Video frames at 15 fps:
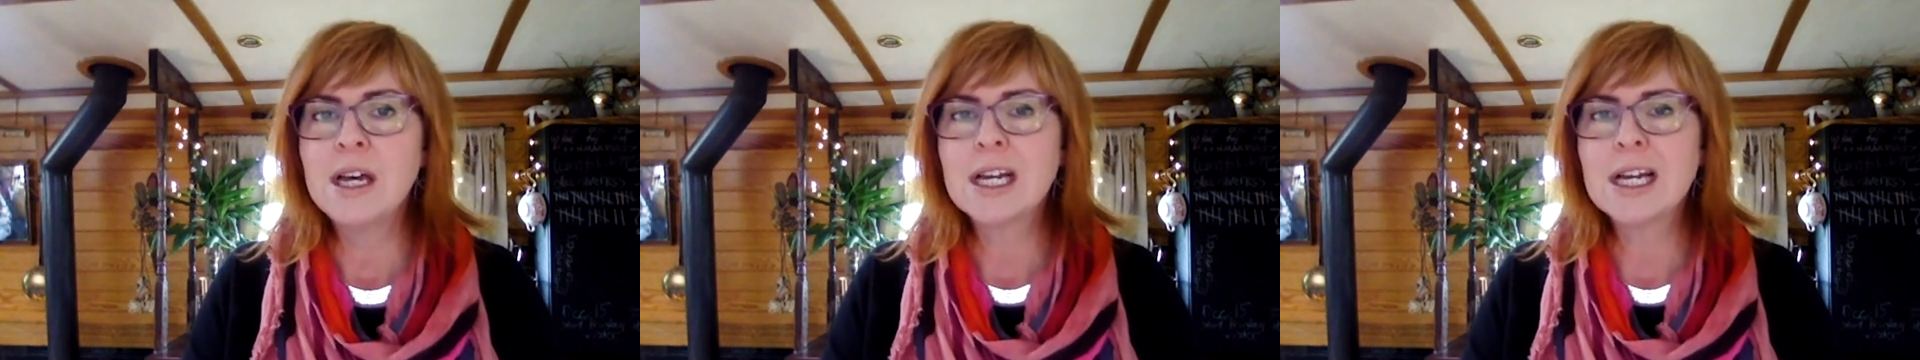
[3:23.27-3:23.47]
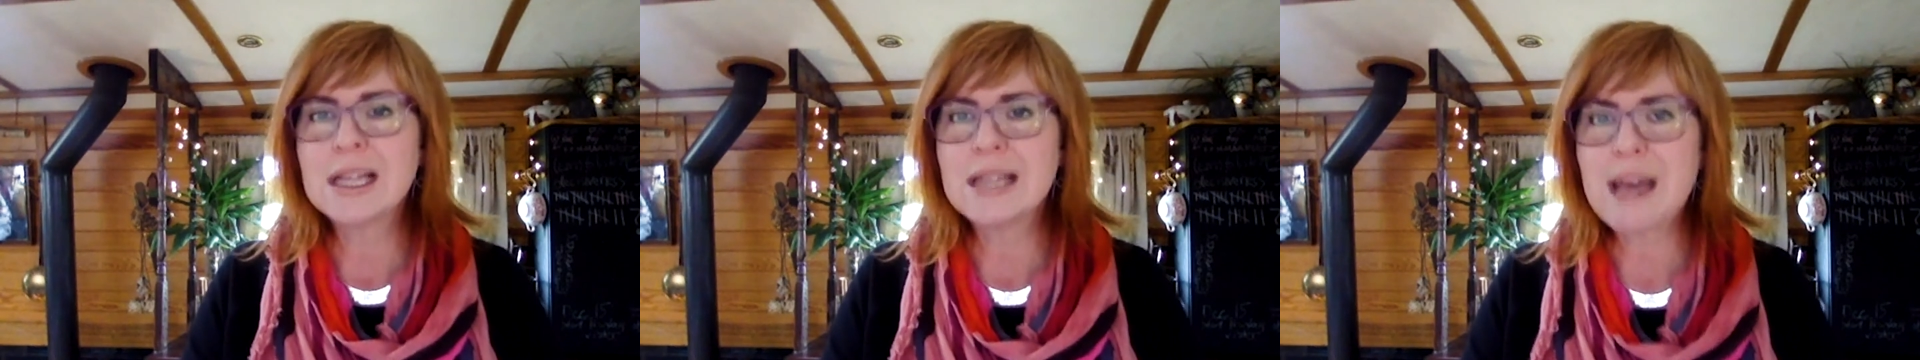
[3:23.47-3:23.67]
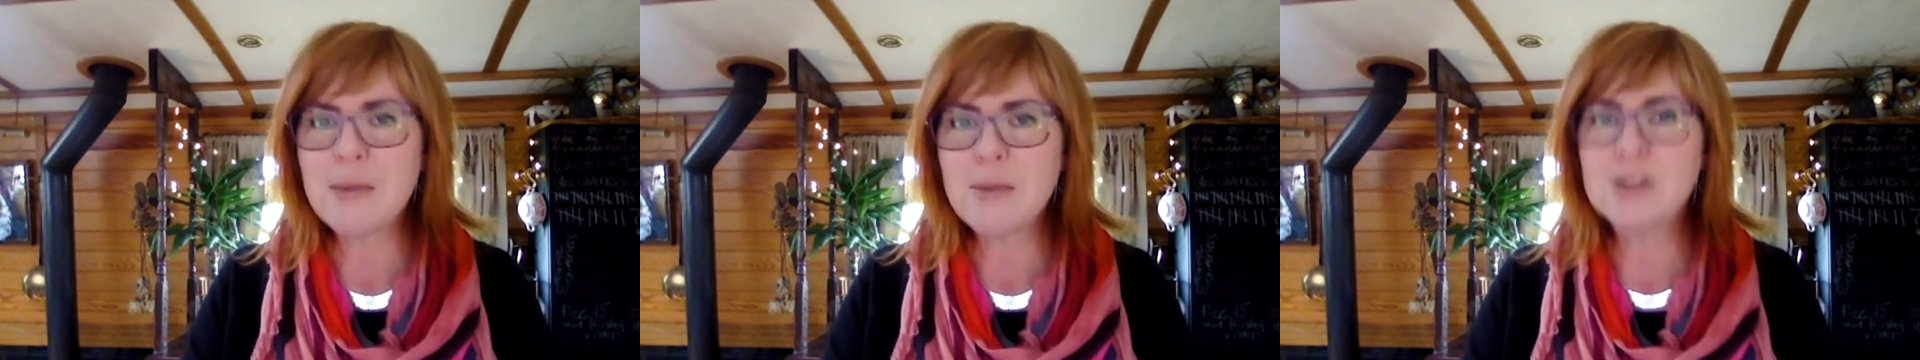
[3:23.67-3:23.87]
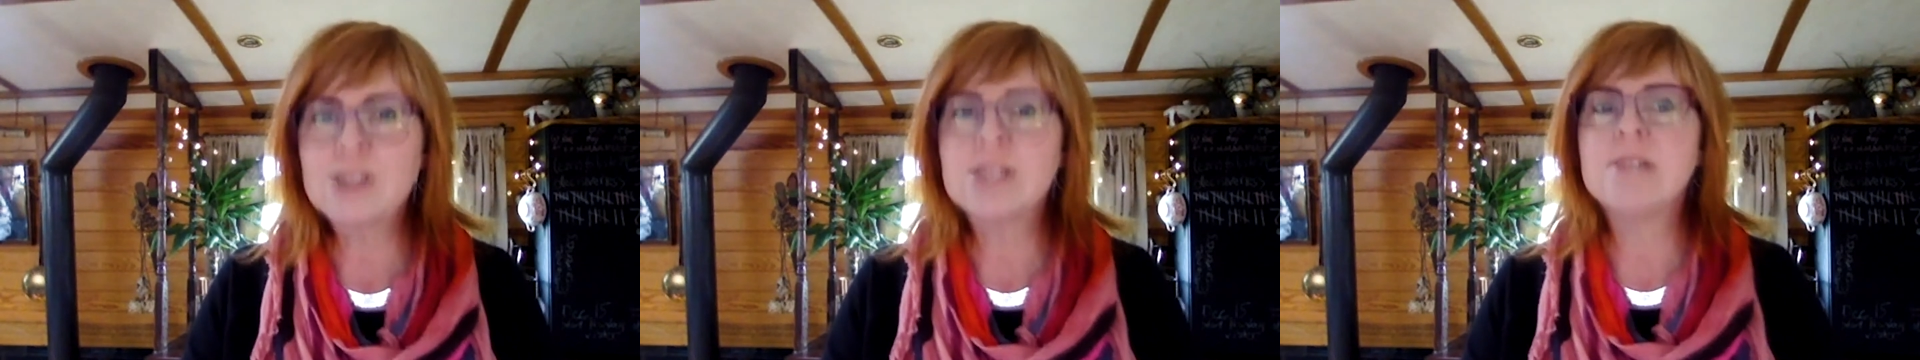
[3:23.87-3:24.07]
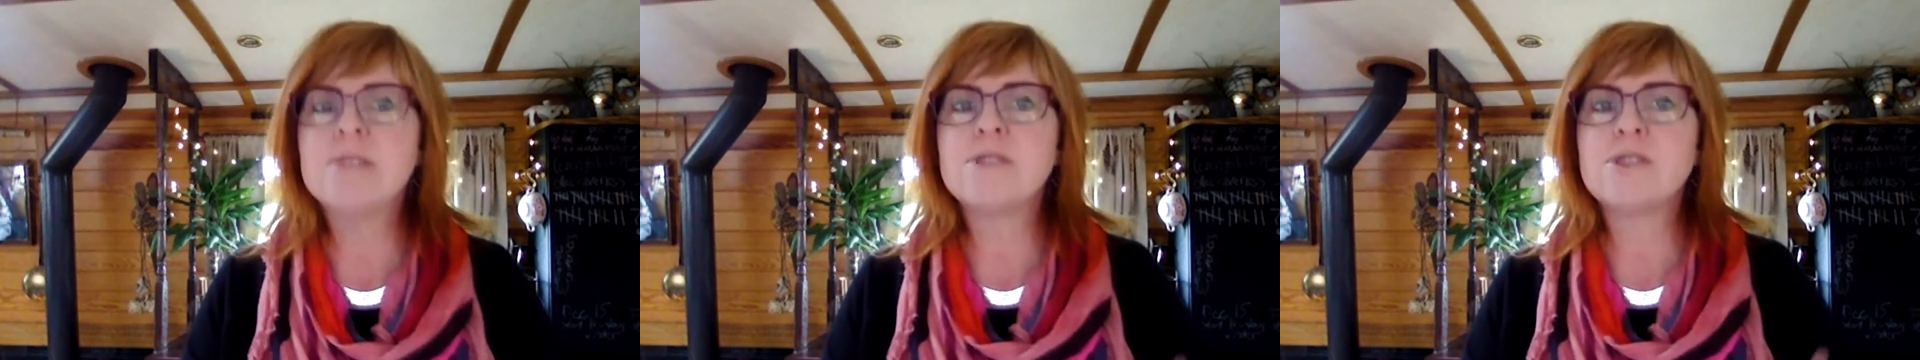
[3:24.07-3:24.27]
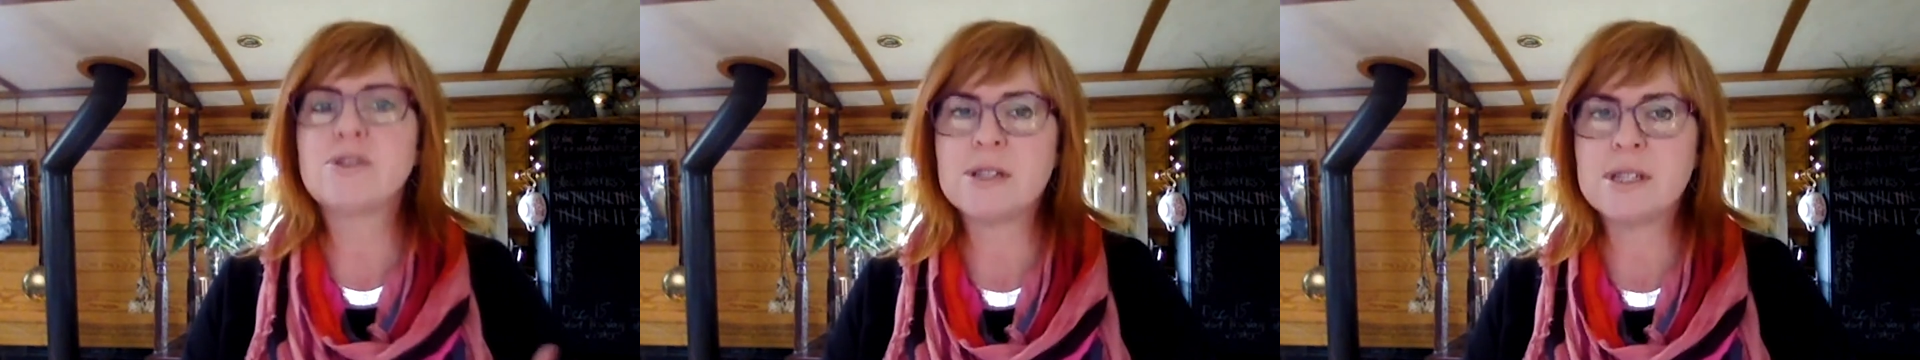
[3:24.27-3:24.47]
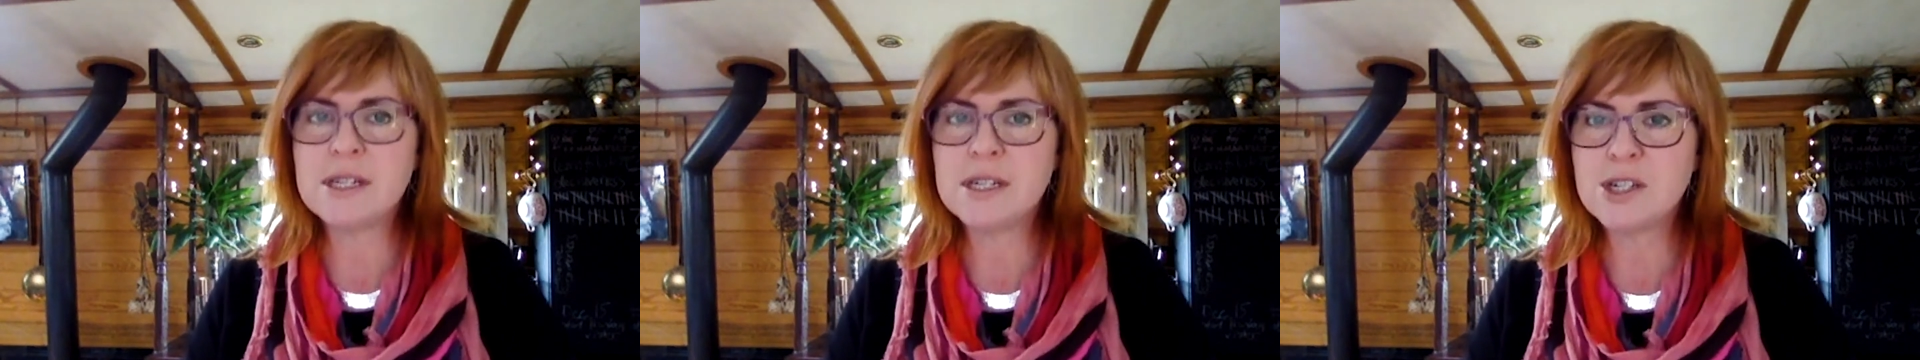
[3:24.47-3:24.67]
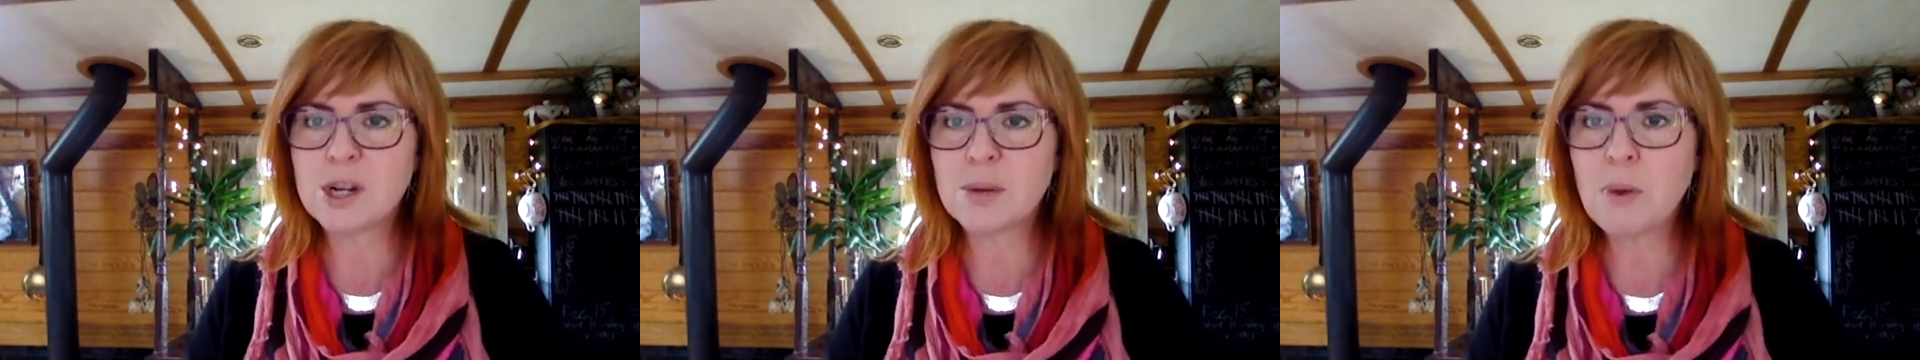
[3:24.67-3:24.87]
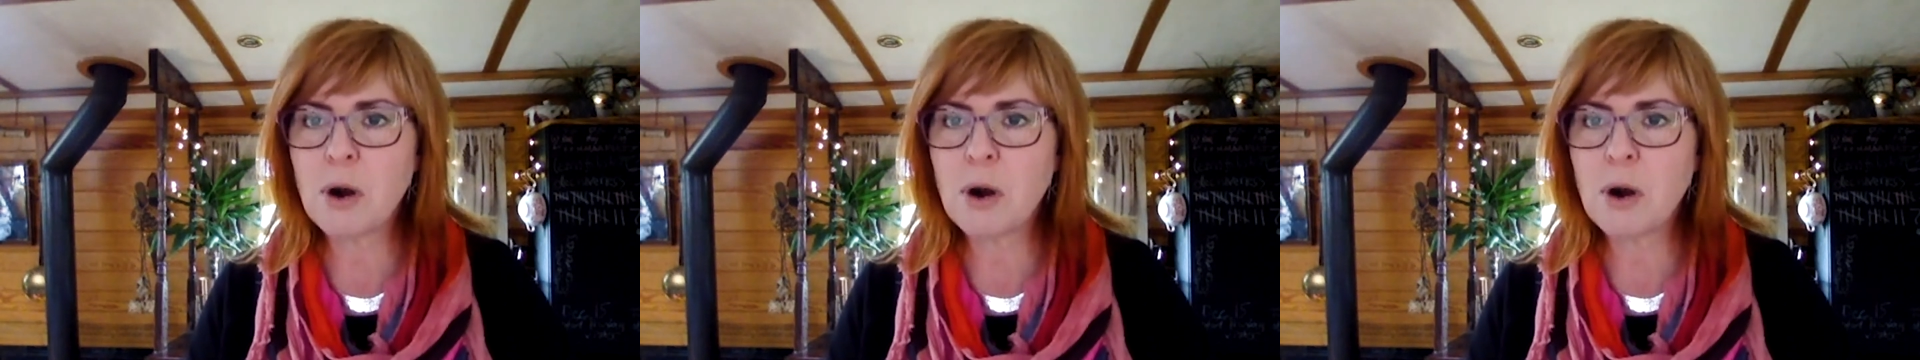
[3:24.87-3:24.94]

collaborative strategic